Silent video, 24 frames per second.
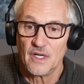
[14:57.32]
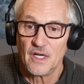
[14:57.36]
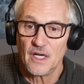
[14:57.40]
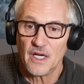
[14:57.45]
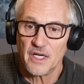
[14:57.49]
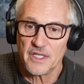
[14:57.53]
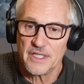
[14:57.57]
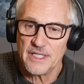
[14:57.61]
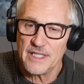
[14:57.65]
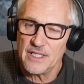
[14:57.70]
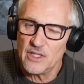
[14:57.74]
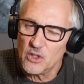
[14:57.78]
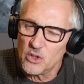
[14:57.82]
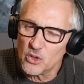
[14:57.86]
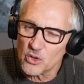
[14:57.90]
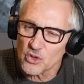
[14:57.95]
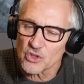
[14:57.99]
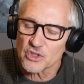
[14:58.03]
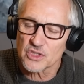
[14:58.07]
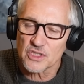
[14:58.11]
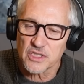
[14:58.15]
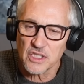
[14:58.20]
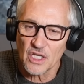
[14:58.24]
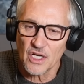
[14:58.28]
And he
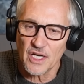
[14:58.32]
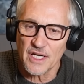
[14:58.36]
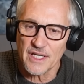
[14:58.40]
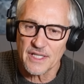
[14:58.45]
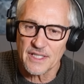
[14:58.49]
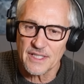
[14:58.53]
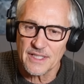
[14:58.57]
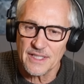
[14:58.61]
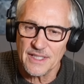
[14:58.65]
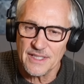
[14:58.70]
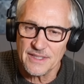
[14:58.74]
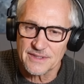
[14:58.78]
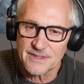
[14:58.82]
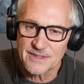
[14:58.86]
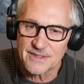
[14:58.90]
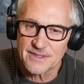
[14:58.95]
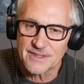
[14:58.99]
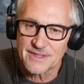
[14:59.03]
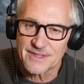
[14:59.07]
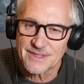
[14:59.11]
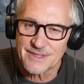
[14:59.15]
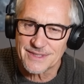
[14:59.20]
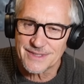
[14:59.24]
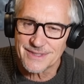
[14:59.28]
looks like he's
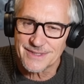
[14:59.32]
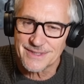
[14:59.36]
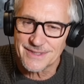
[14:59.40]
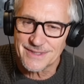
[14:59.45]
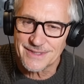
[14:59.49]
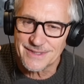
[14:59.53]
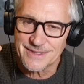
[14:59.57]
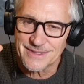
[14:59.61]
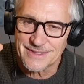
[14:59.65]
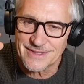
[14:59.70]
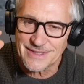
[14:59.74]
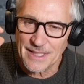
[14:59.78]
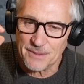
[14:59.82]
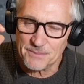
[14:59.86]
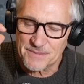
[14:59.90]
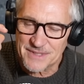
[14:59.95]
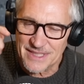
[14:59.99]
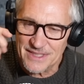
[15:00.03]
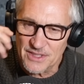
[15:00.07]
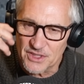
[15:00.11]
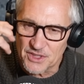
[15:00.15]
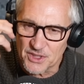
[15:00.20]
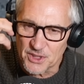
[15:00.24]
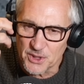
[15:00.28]
stepped
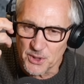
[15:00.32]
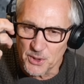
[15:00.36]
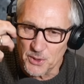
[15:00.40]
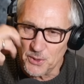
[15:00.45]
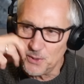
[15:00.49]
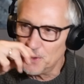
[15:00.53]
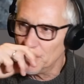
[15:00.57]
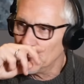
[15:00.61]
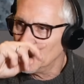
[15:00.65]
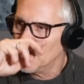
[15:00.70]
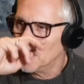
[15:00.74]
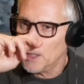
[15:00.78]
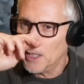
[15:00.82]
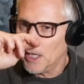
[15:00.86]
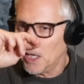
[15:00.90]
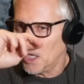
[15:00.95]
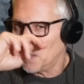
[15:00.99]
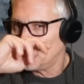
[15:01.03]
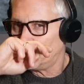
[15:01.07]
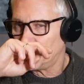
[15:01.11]
into a